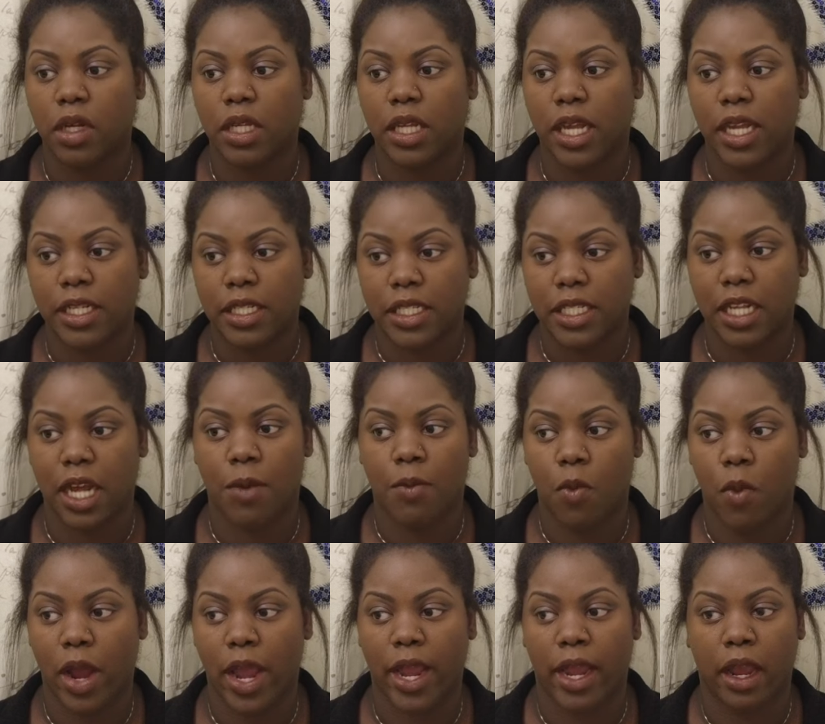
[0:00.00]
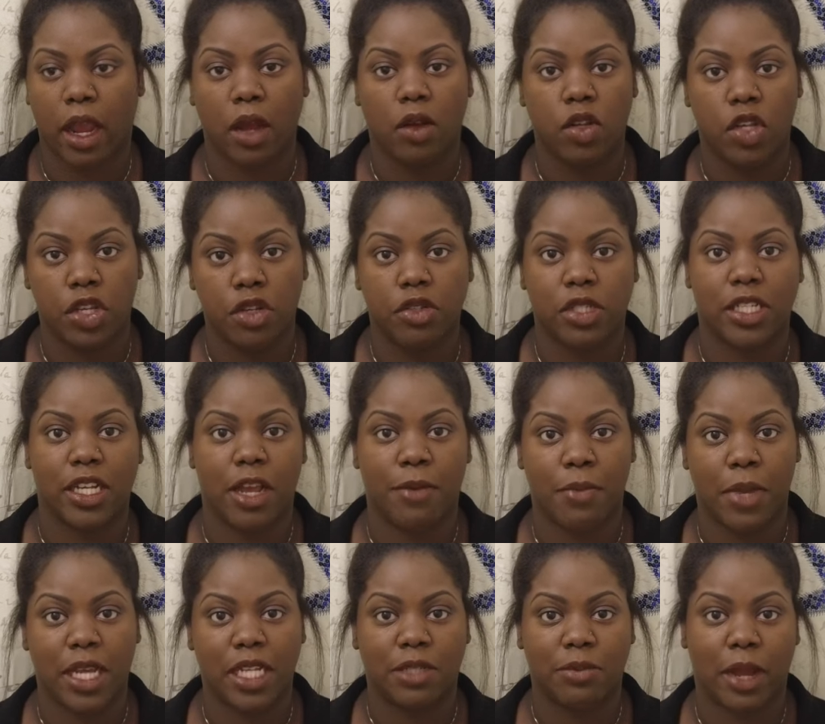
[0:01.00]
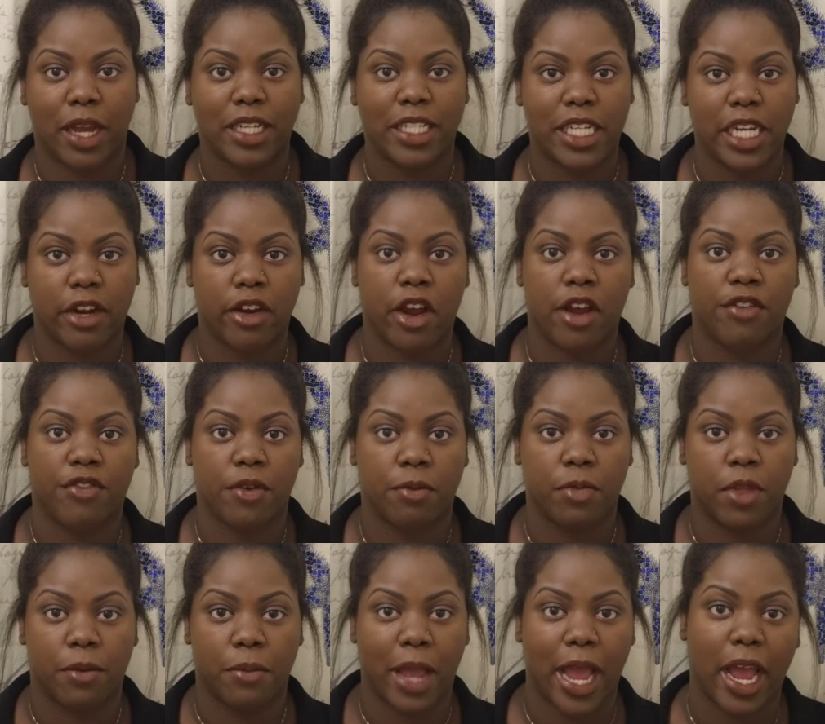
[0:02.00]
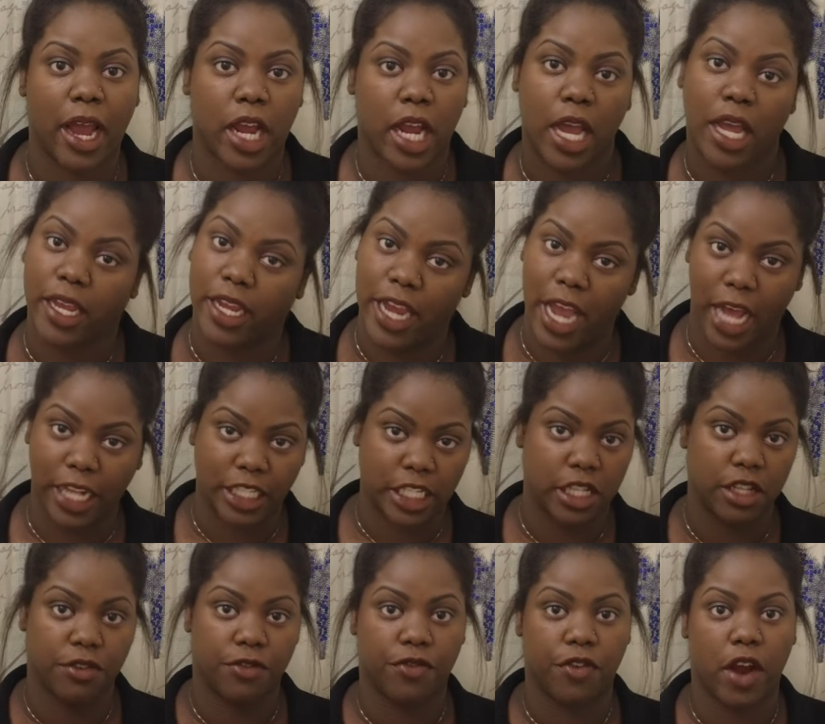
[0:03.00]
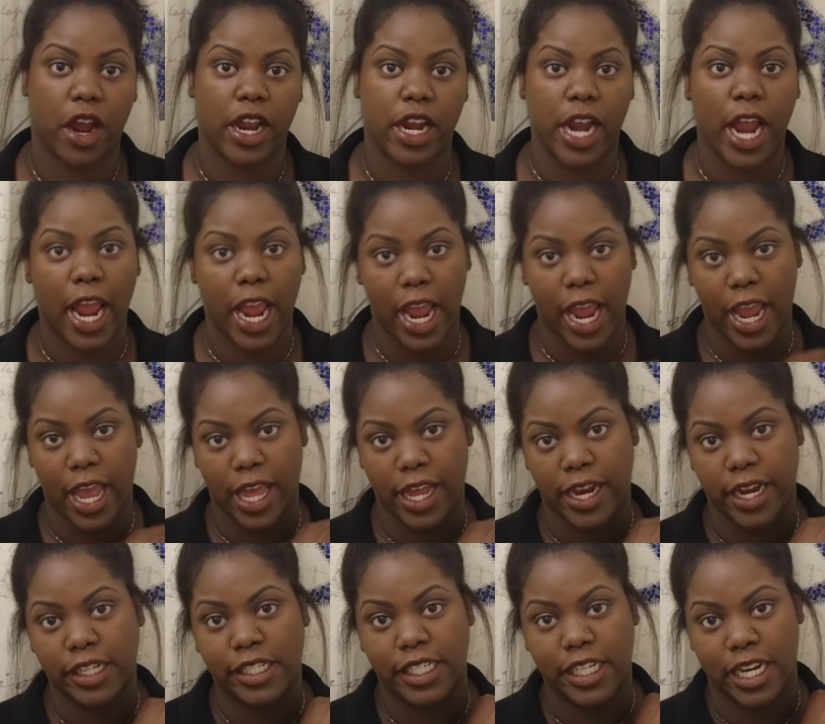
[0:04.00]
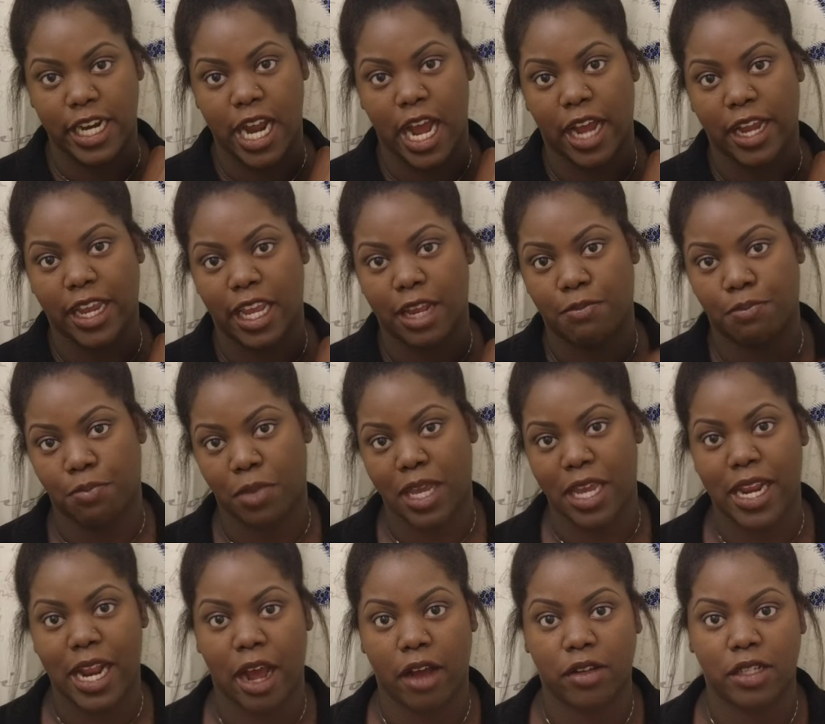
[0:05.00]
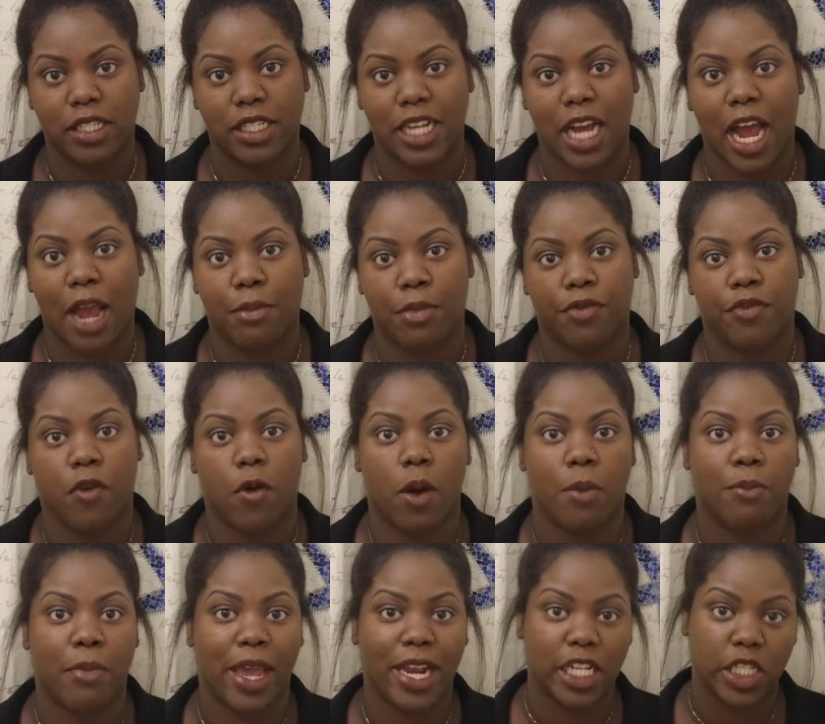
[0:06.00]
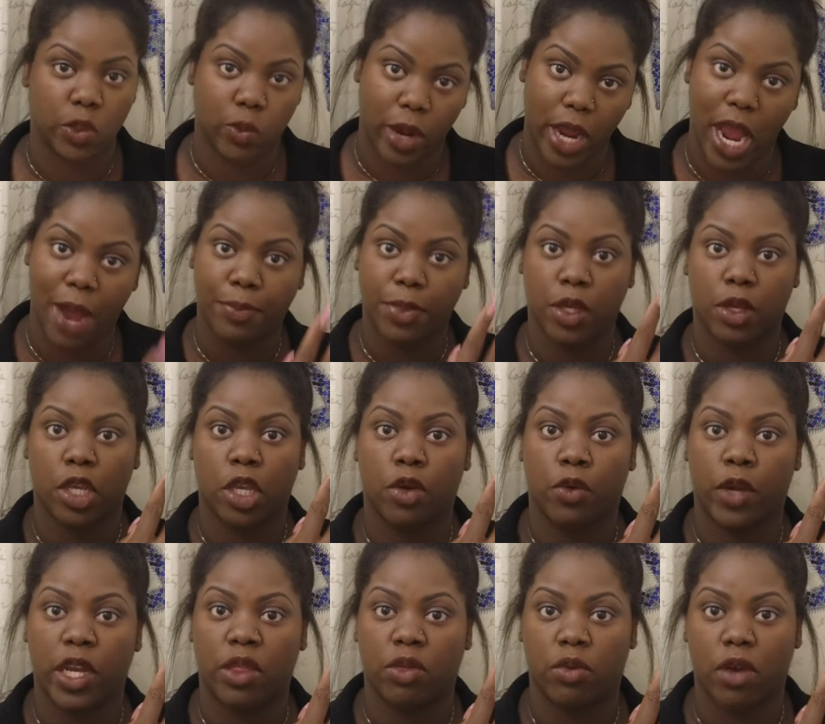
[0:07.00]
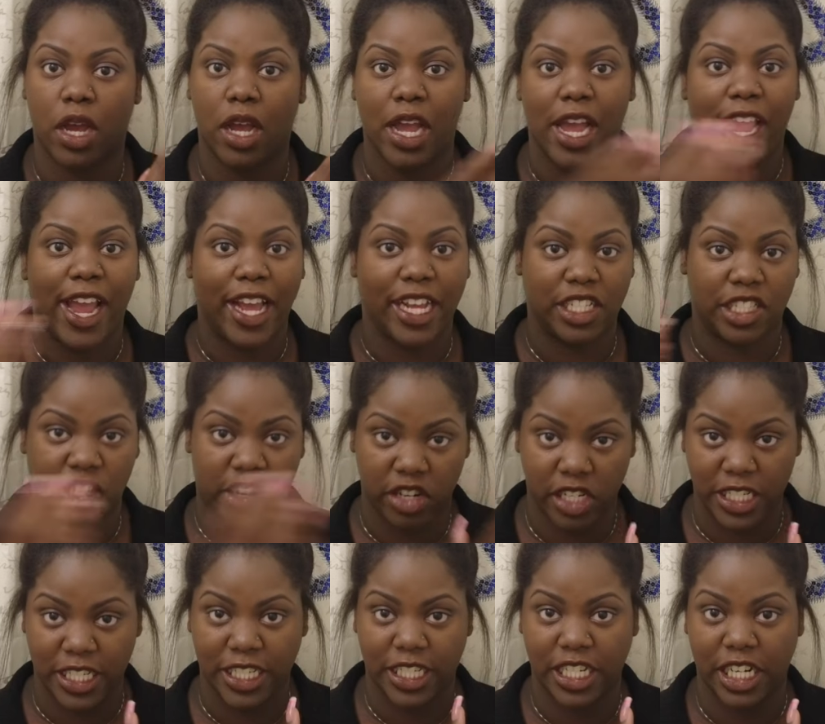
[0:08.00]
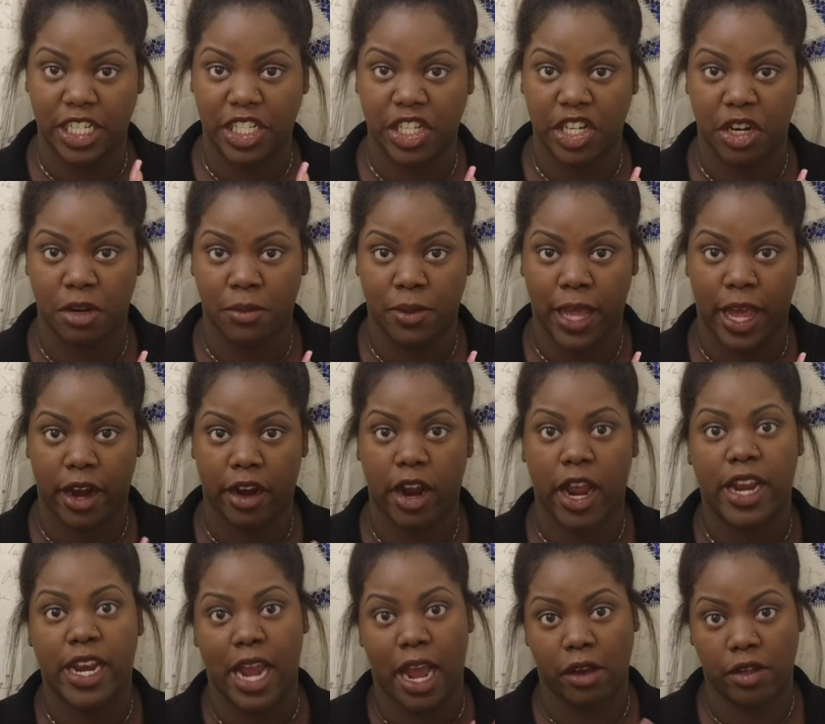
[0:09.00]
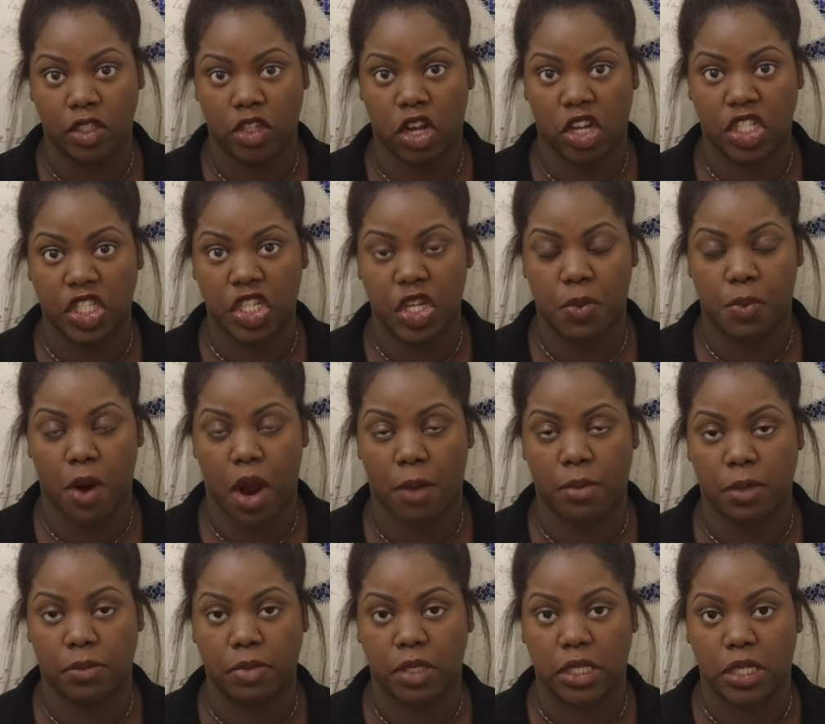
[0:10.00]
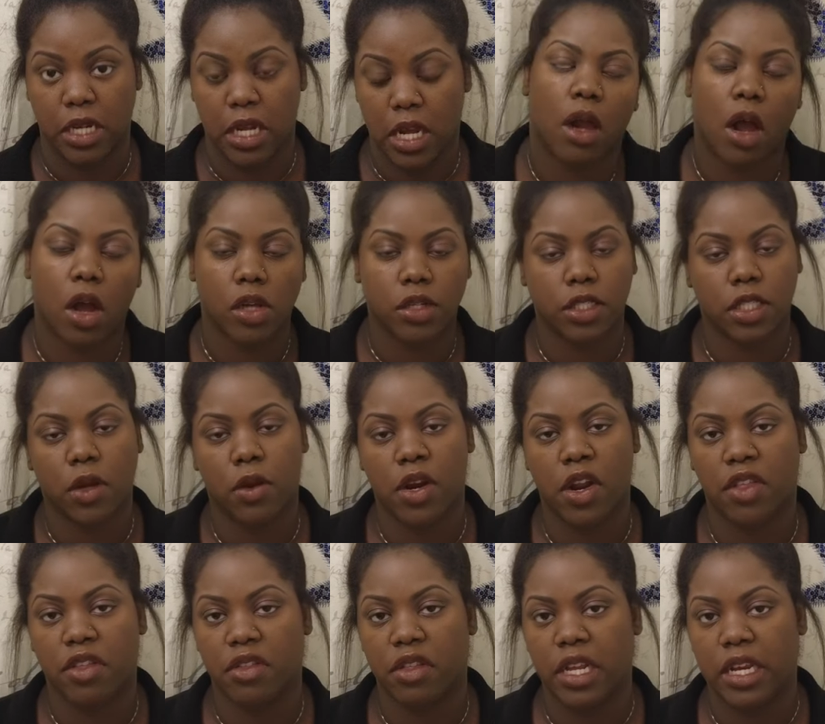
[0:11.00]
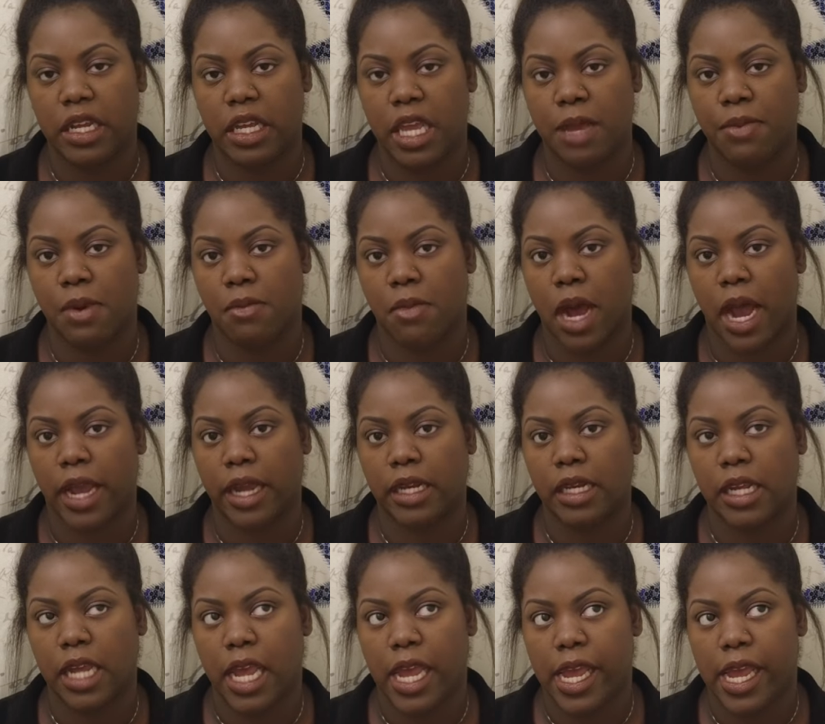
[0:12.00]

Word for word: In some way, usually it means bacteria from the back got to the front and it did not get peed out in time before it made its way up through your urethra and started to stick to your bladder, and now it's causing you problems. Also, another thing to keep in mind